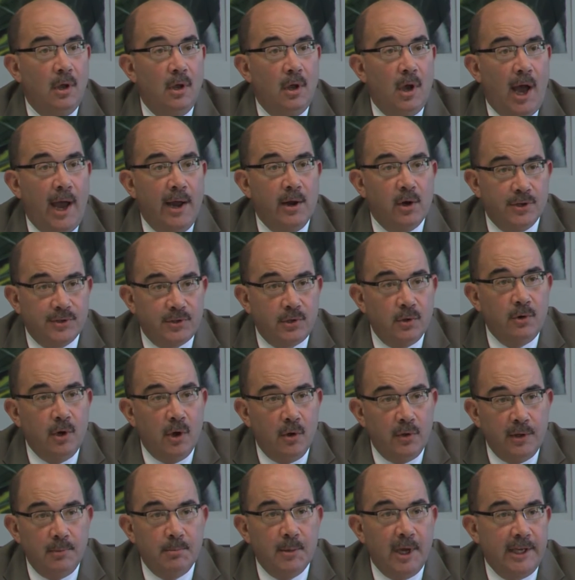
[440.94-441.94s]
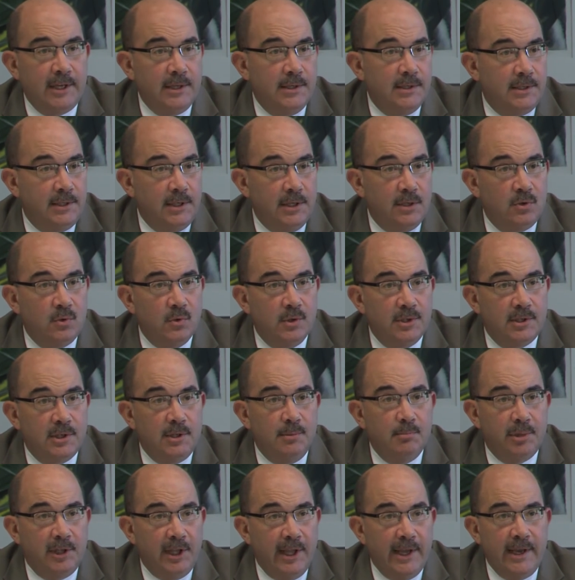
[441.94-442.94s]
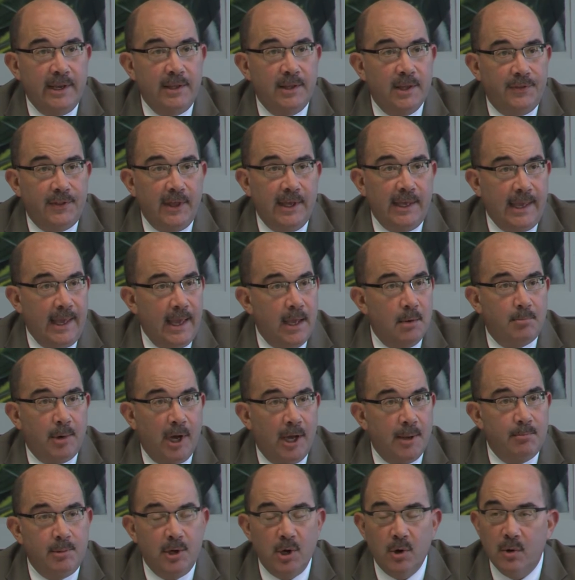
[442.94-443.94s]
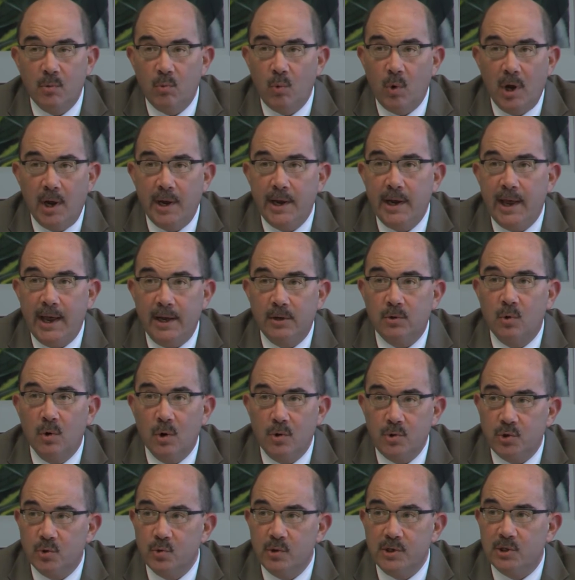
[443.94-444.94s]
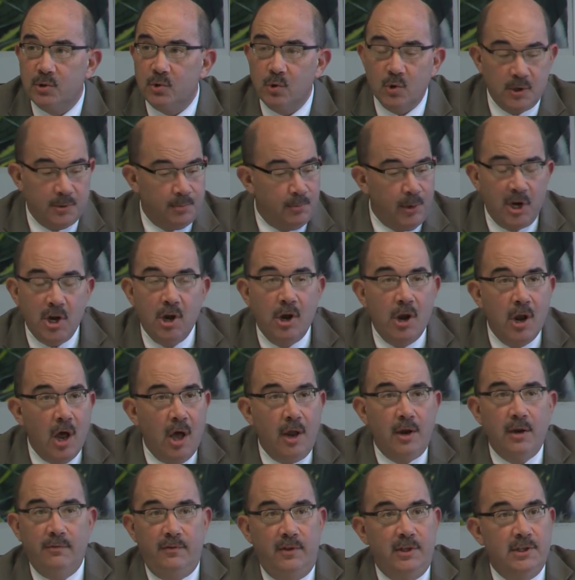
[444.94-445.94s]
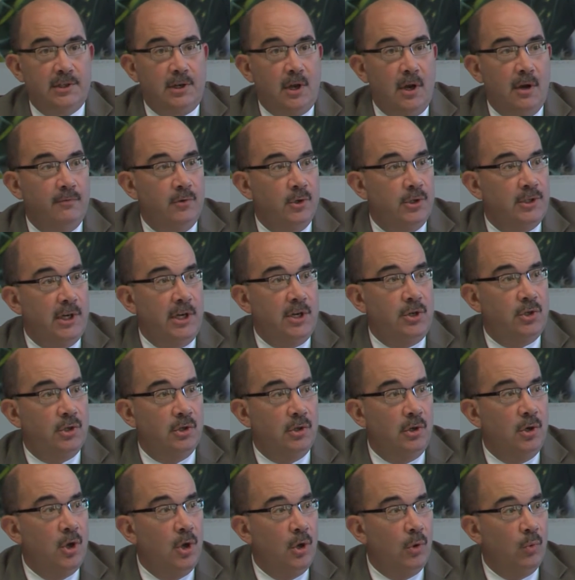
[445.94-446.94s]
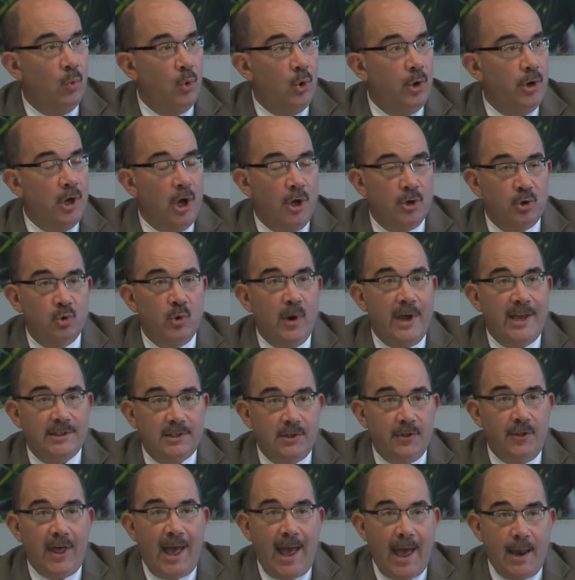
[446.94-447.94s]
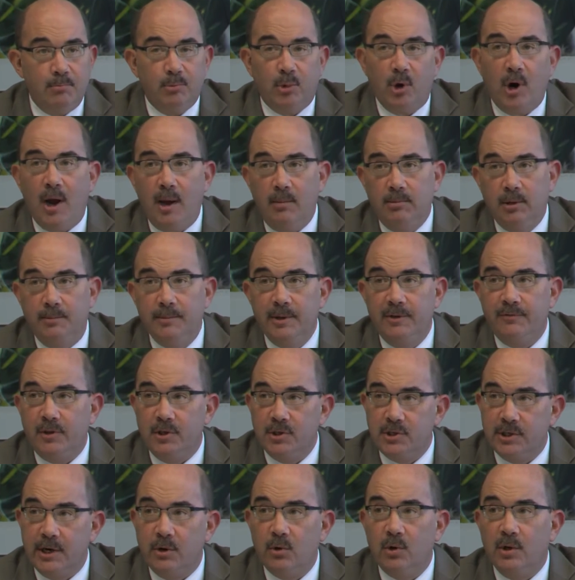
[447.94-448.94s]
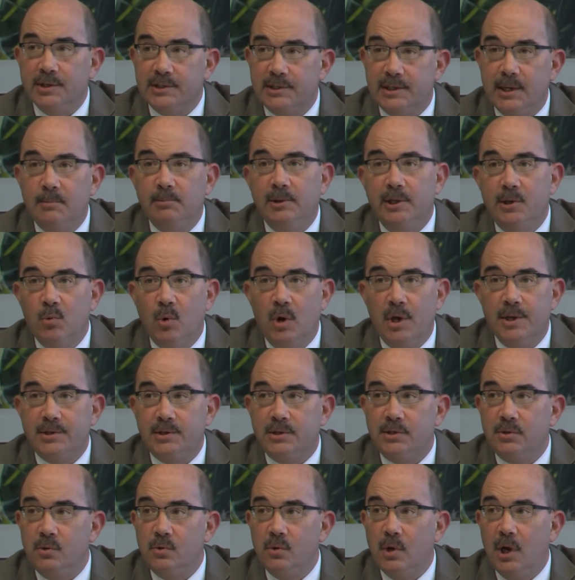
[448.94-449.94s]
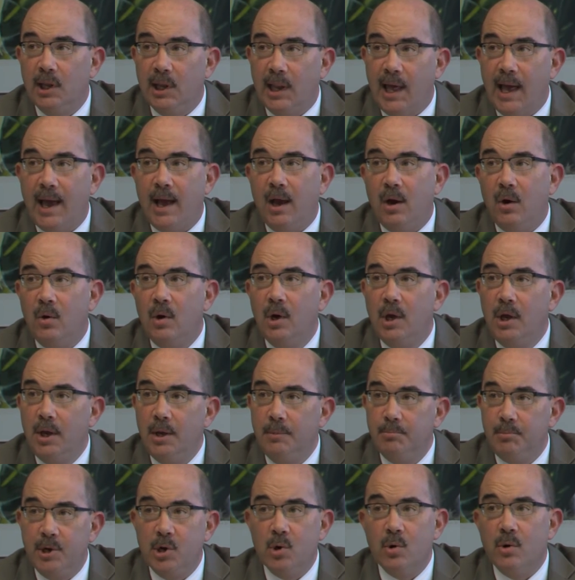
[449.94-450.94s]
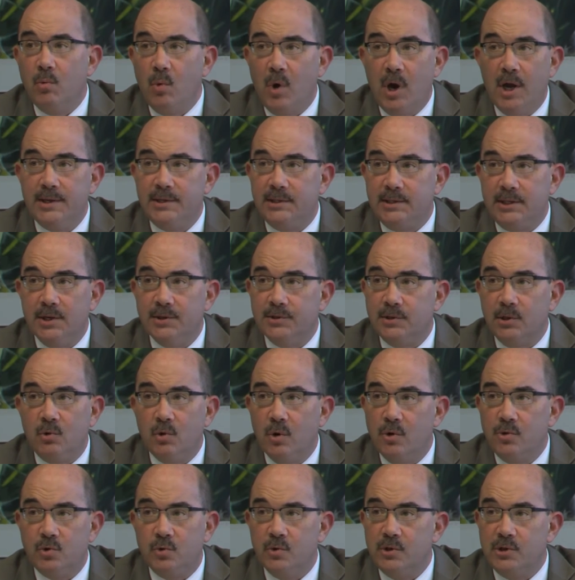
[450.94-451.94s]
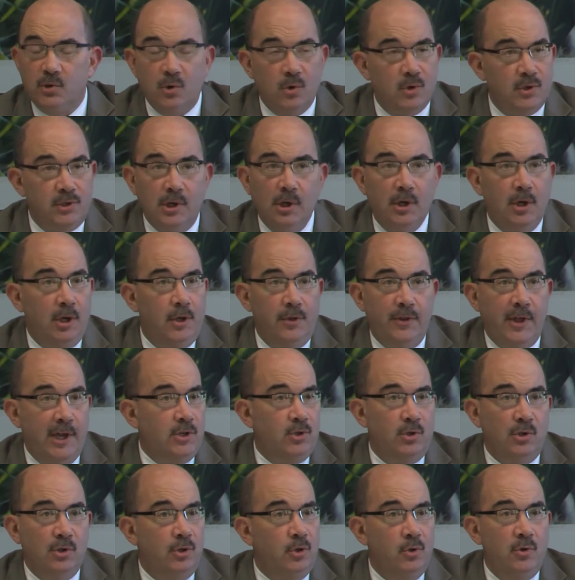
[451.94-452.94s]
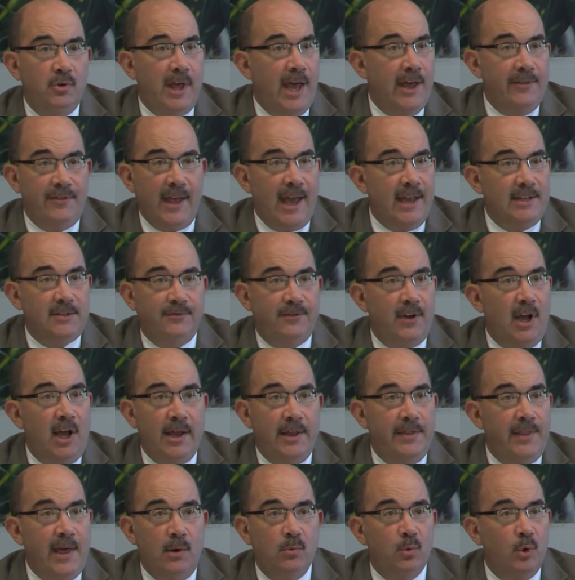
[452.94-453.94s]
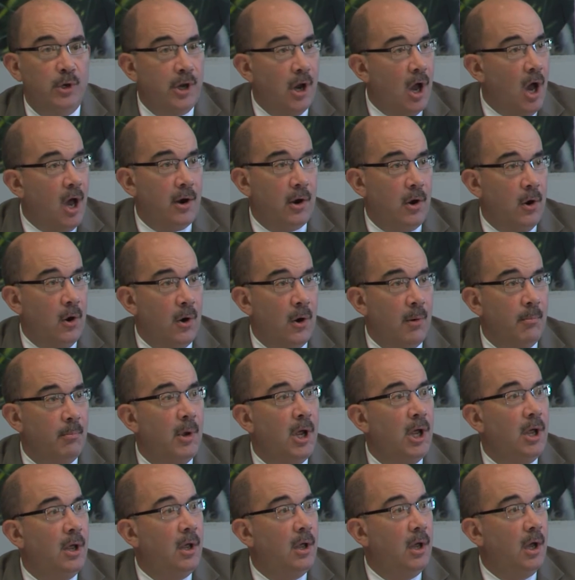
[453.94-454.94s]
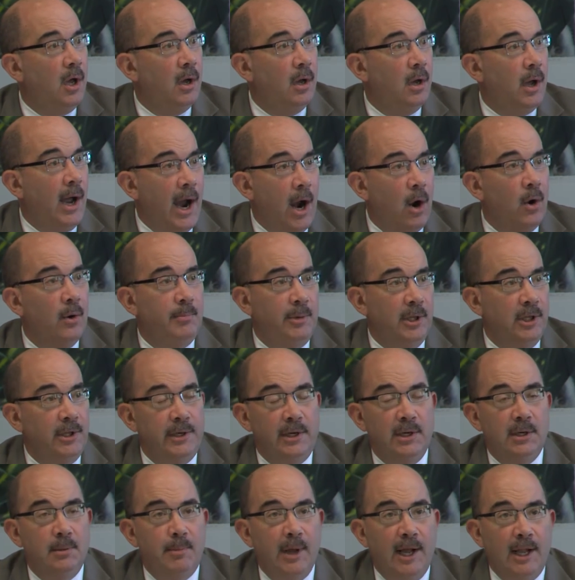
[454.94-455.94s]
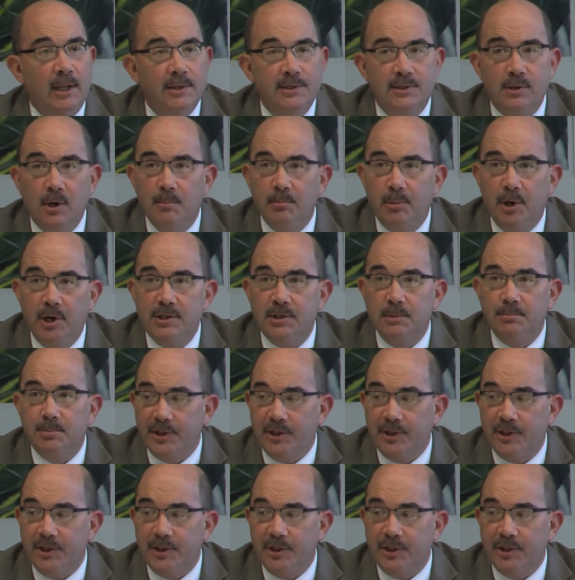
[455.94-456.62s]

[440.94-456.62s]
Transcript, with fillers: I also know that my constituents complain that they can't buy beer and wine at grocery stores, but none of this conversation would address that problem. If the General Assembly wants to allow beer and wine sales at grocery stores, they should do that. That's fine. That would not harm uh, our ability to balance our budget.